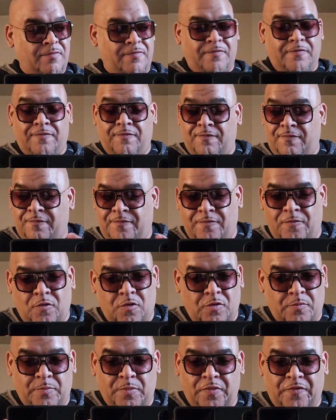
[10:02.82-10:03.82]

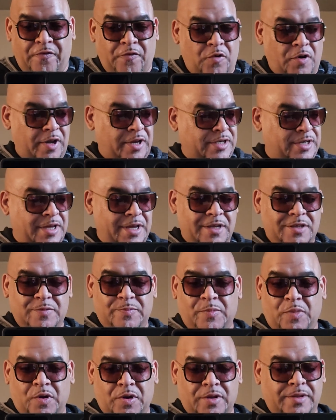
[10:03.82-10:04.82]
for a kid's
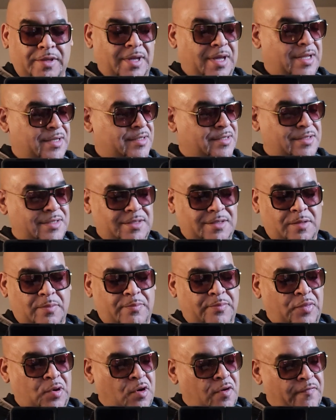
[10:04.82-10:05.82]
birthday. It's just a
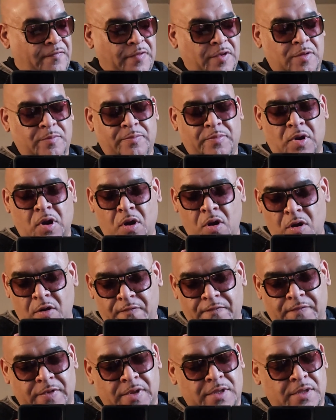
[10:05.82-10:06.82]
perfect,
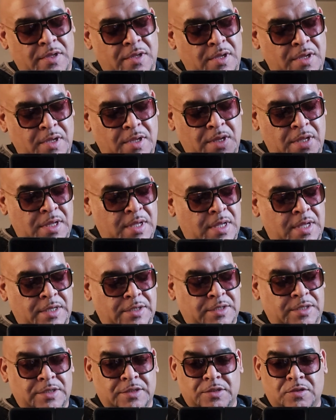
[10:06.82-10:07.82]

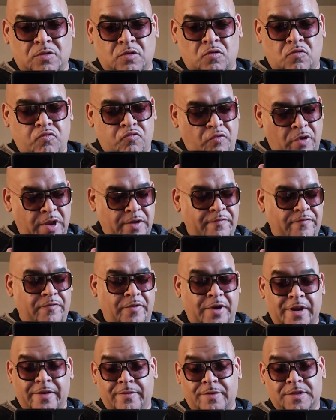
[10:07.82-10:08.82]
just great
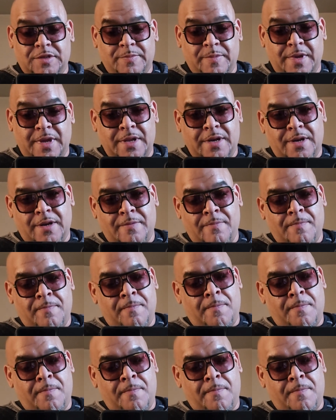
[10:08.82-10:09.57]
fragrance, man. And